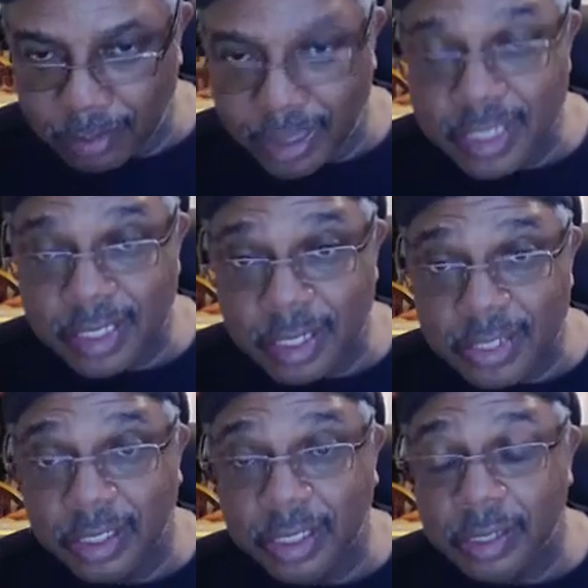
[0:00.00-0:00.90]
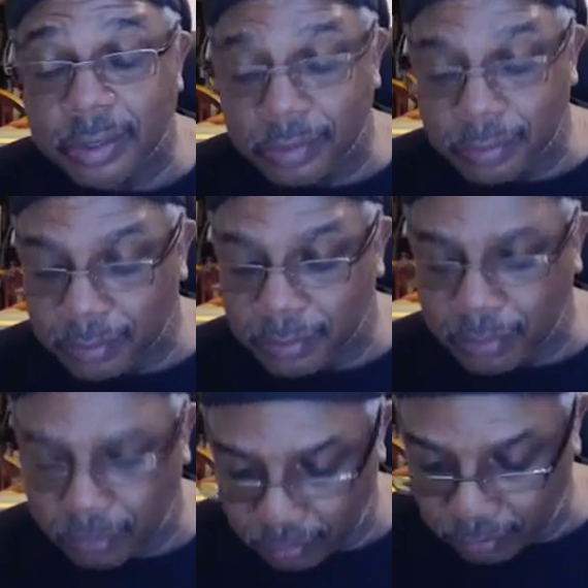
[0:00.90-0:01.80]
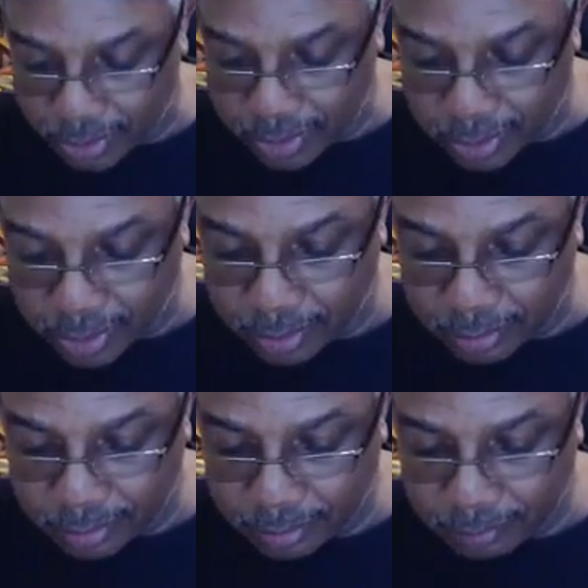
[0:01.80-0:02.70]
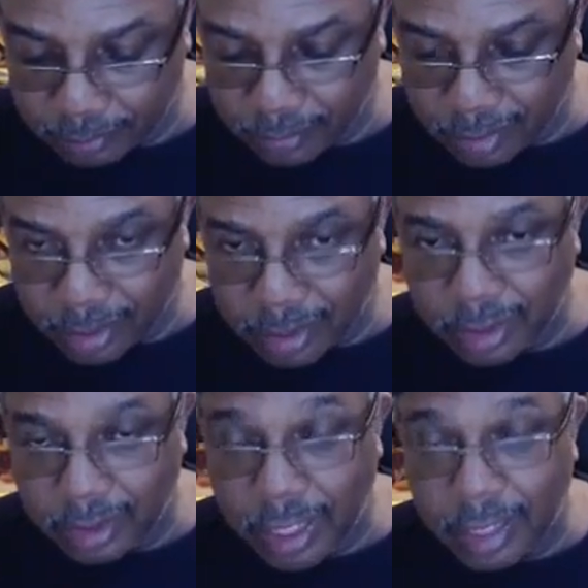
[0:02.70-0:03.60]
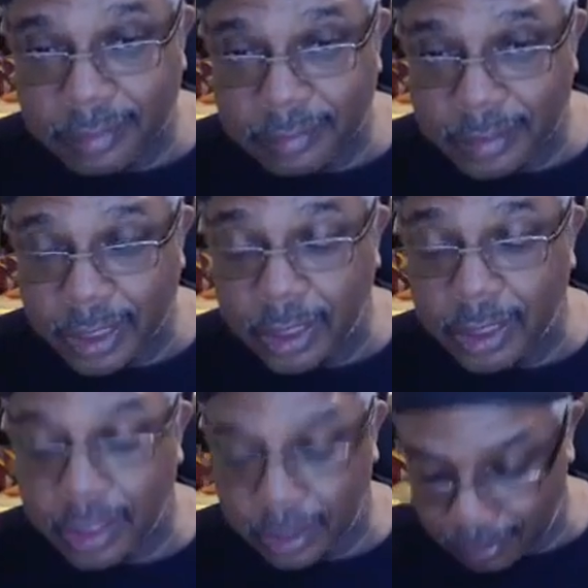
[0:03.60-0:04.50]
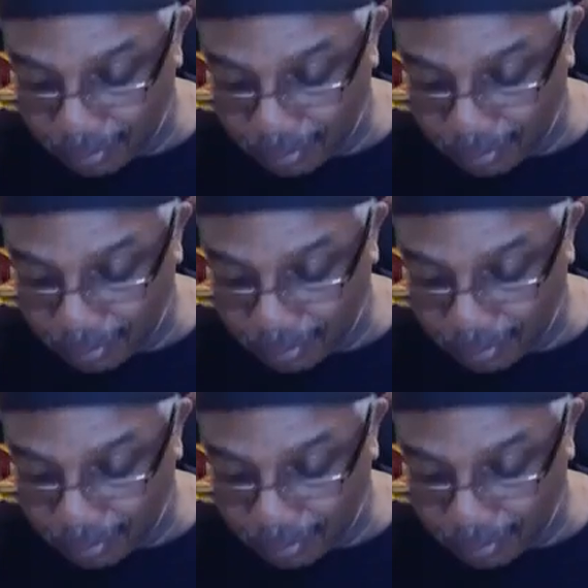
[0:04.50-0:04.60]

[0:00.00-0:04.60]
"But he sent us to kill you," Ray said. "Yeah, he did,"